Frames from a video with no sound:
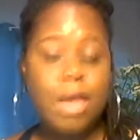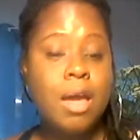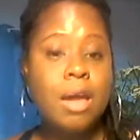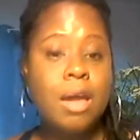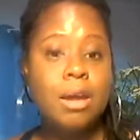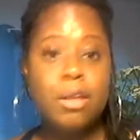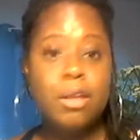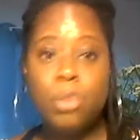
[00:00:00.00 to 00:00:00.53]

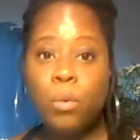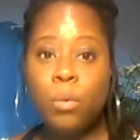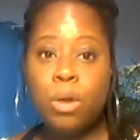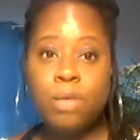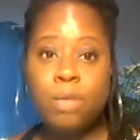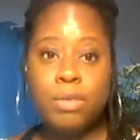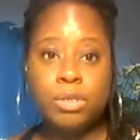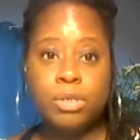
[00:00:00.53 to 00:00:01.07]
Neither
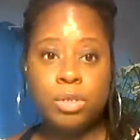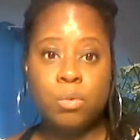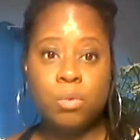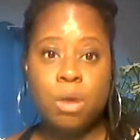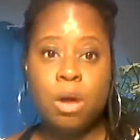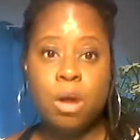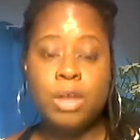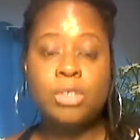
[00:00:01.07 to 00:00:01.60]
one of us is
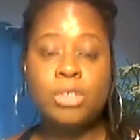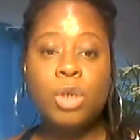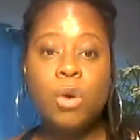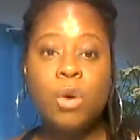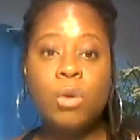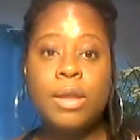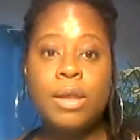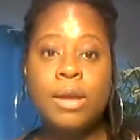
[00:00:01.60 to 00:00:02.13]
wrong. It's
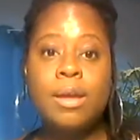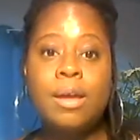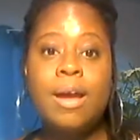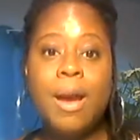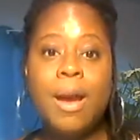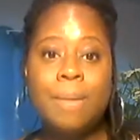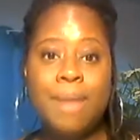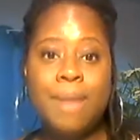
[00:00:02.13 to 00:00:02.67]
only
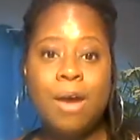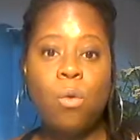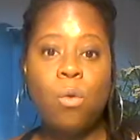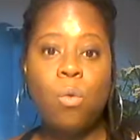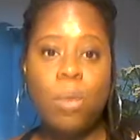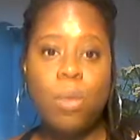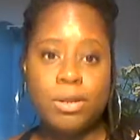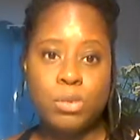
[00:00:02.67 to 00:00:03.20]
about
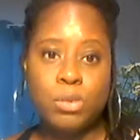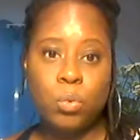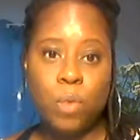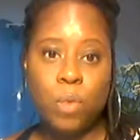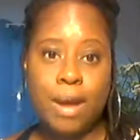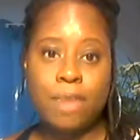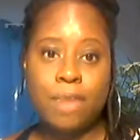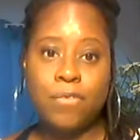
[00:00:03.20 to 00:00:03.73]
what's
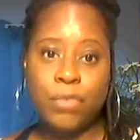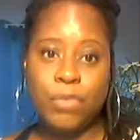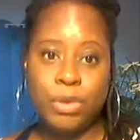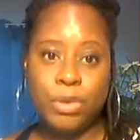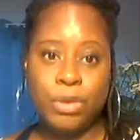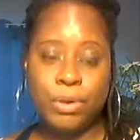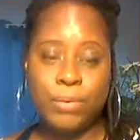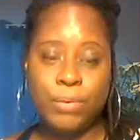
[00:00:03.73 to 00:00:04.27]
right for
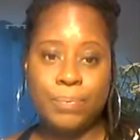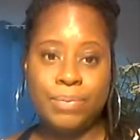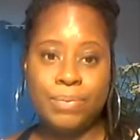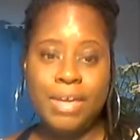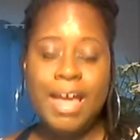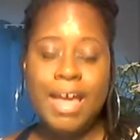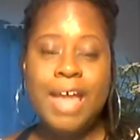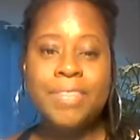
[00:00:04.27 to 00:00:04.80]
you.
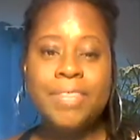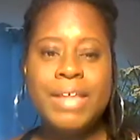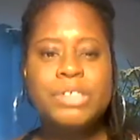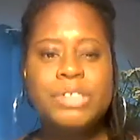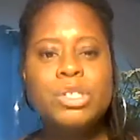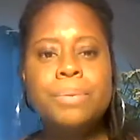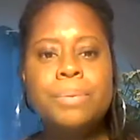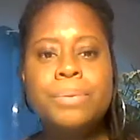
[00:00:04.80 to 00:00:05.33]
And
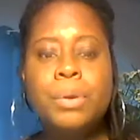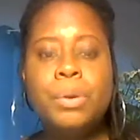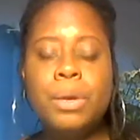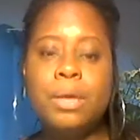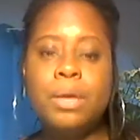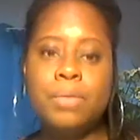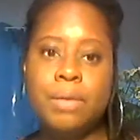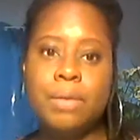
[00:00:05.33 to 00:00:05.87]
that's the
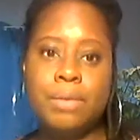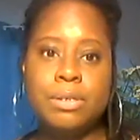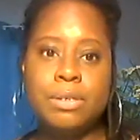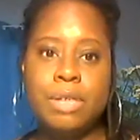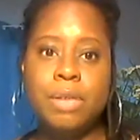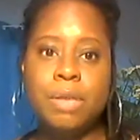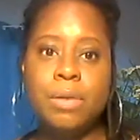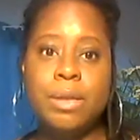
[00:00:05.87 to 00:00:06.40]
beauty of living
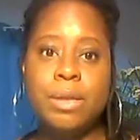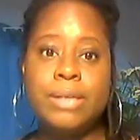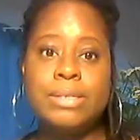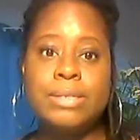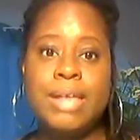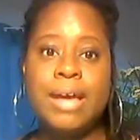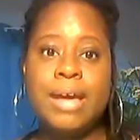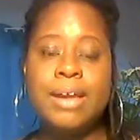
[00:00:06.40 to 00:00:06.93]
sacredly, is
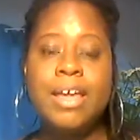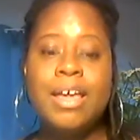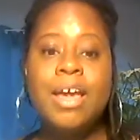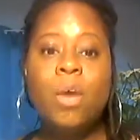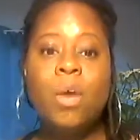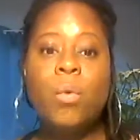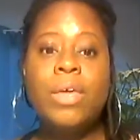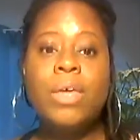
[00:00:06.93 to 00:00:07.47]
that
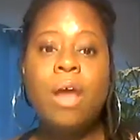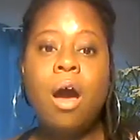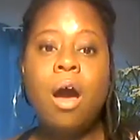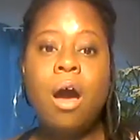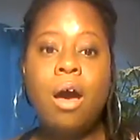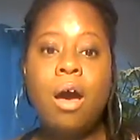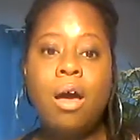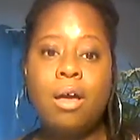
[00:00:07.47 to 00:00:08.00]
we
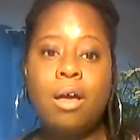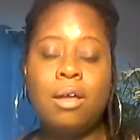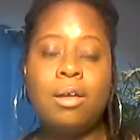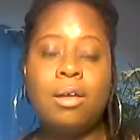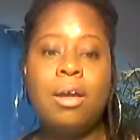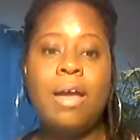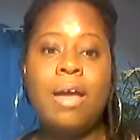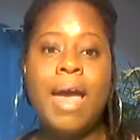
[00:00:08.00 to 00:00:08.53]
all
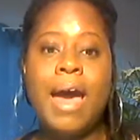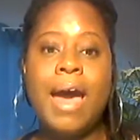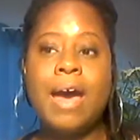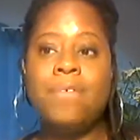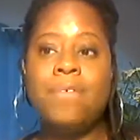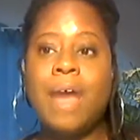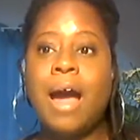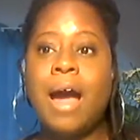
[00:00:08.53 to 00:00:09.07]

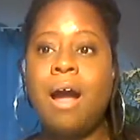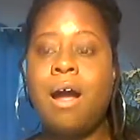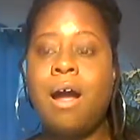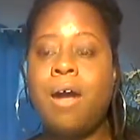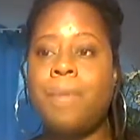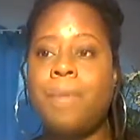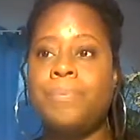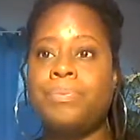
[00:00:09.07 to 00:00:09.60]
have
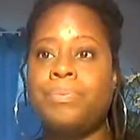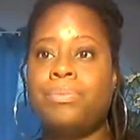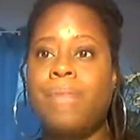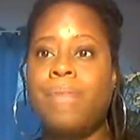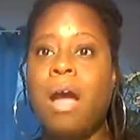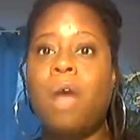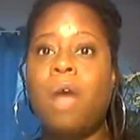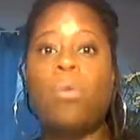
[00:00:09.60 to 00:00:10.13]
our
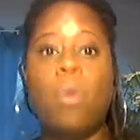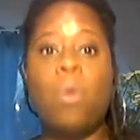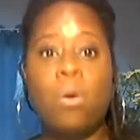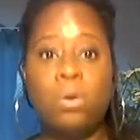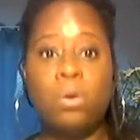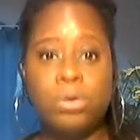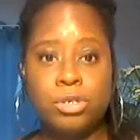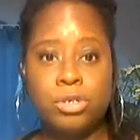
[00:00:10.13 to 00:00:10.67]

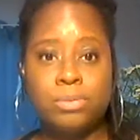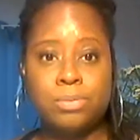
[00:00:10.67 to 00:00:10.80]
roles